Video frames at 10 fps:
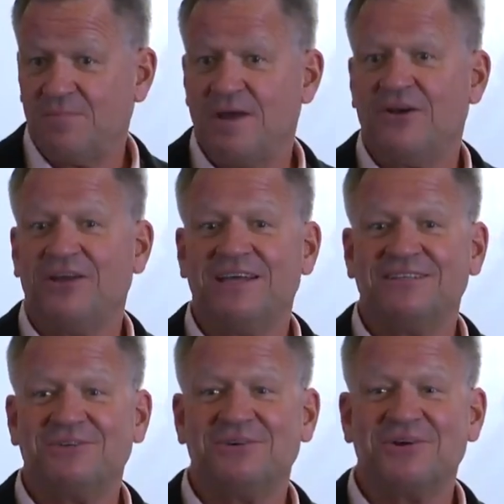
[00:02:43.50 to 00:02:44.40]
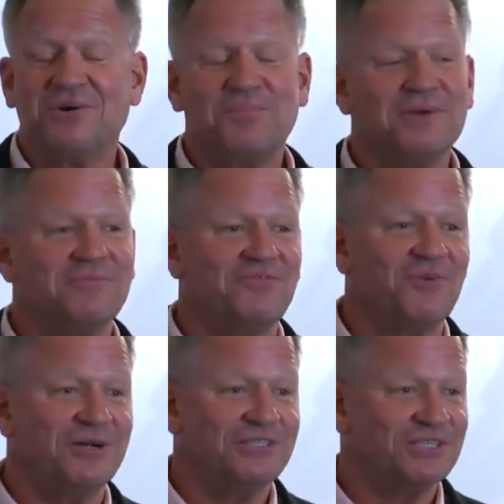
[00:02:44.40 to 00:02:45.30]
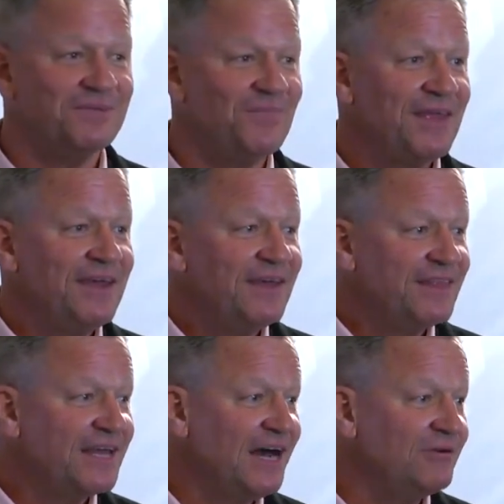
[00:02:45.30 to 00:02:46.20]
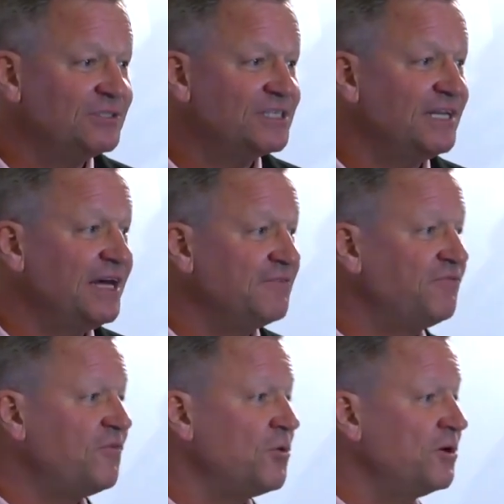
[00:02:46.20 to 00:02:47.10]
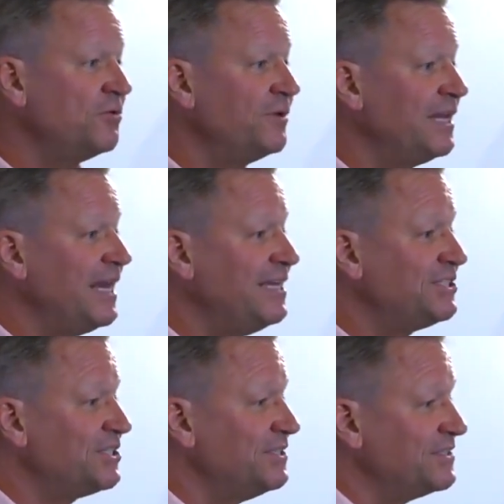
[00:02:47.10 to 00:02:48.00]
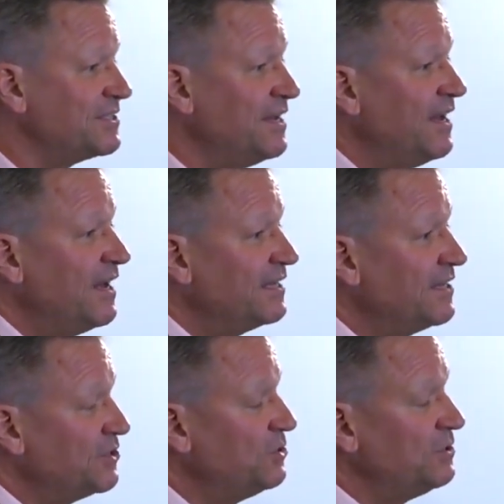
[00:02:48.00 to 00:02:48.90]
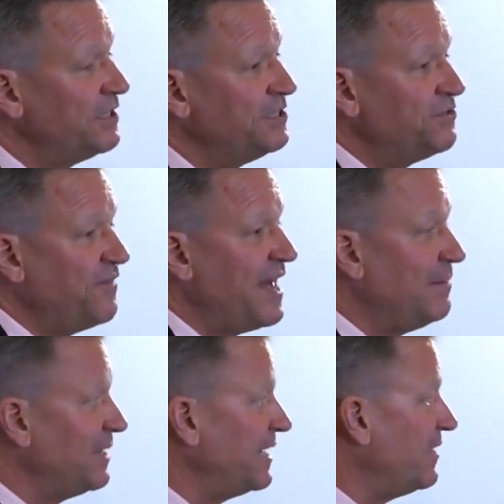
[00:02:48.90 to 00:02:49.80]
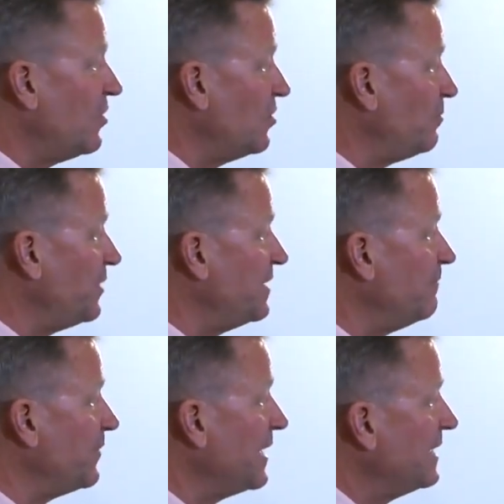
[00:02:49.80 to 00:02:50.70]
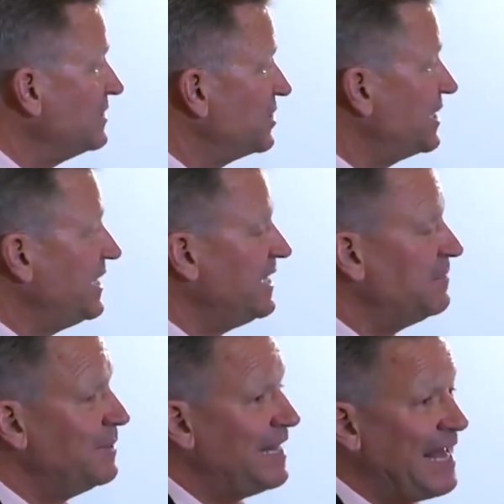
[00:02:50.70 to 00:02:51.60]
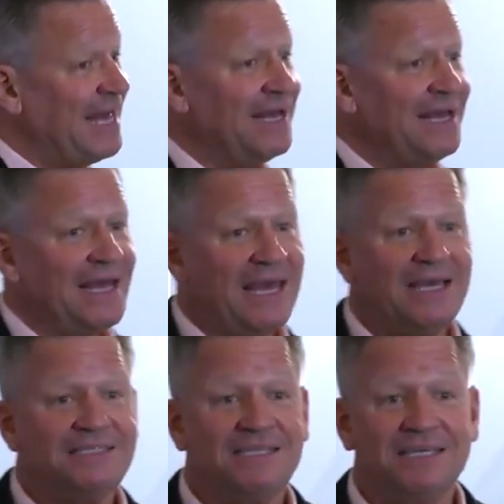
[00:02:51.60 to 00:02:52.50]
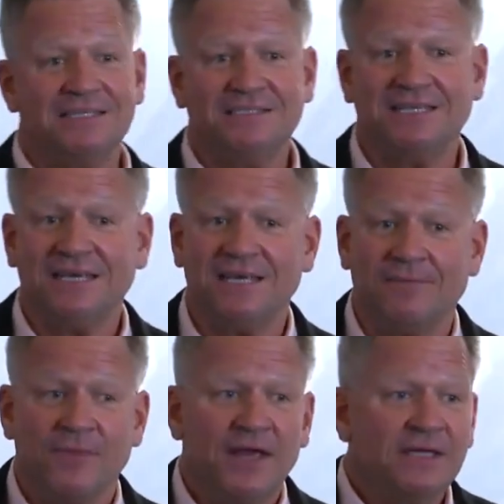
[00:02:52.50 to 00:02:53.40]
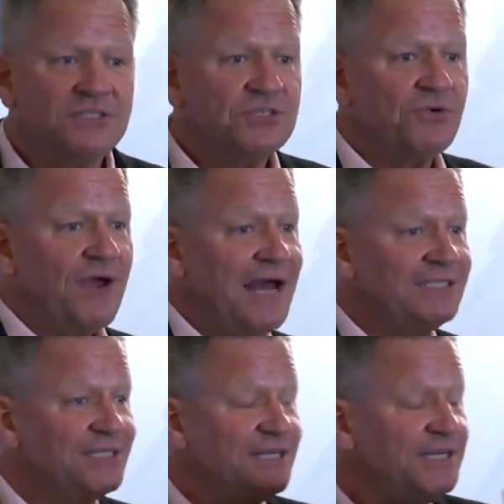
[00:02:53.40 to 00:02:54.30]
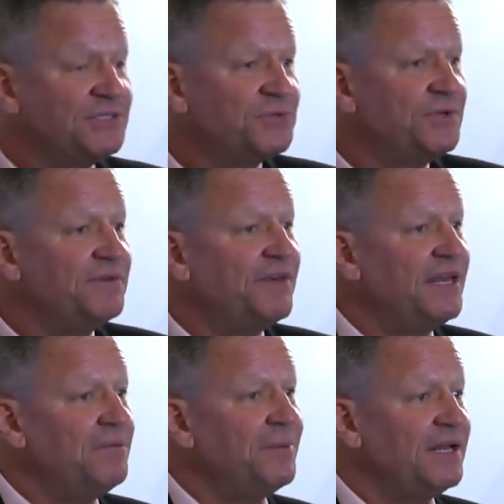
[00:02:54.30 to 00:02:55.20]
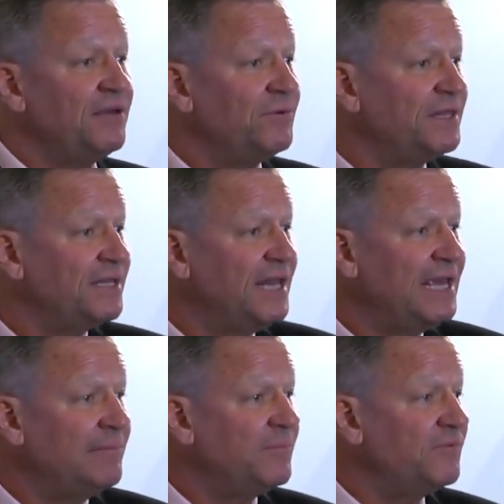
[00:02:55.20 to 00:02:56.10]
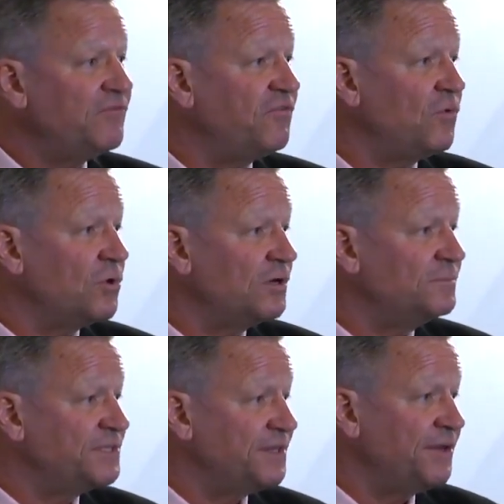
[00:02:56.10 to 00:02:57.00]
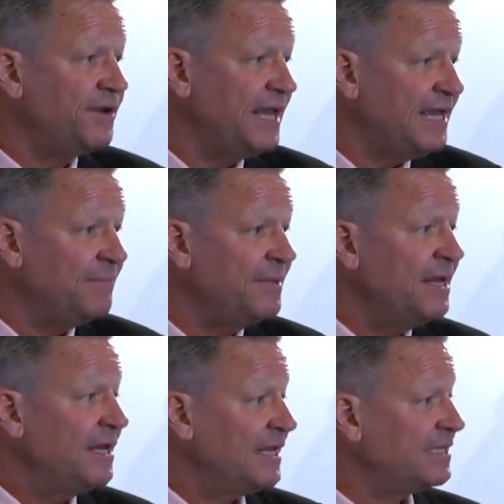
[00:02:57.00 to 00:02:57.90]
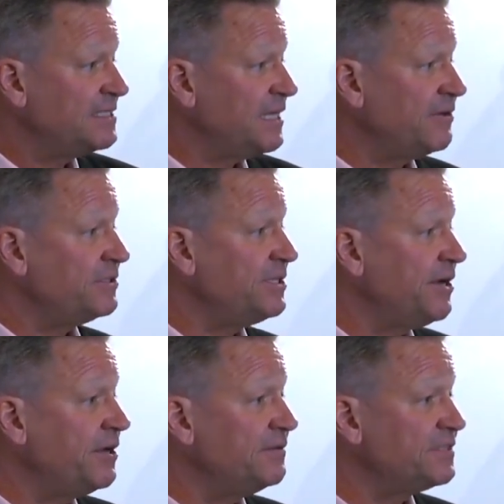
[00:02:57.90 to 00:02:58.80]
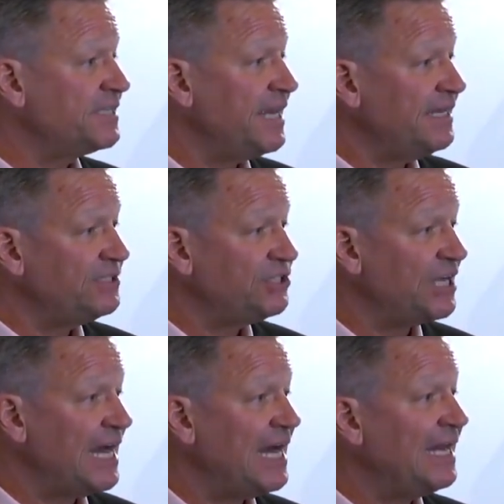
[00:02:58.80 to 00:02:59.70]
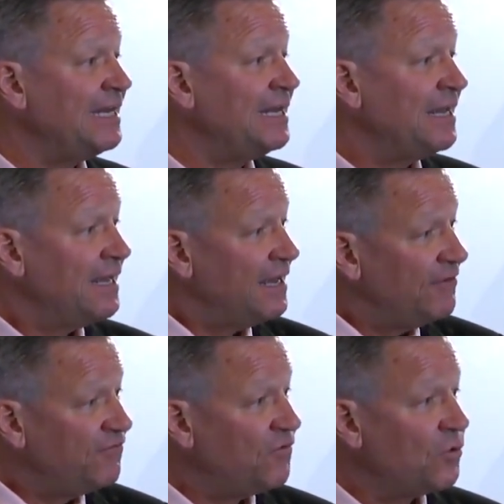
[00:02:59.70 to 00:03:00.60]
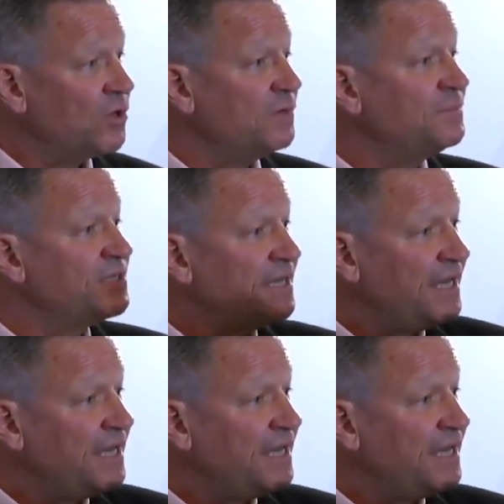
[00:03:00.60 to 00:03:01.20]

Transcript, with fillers: he married into an opium fortune. The Council on Foreign Relations, the Coolidge family, opium. Chiquita Banana, AT&T. Scratch the history of anybody with the name Forbes in their name, like Secretary of State John Forbes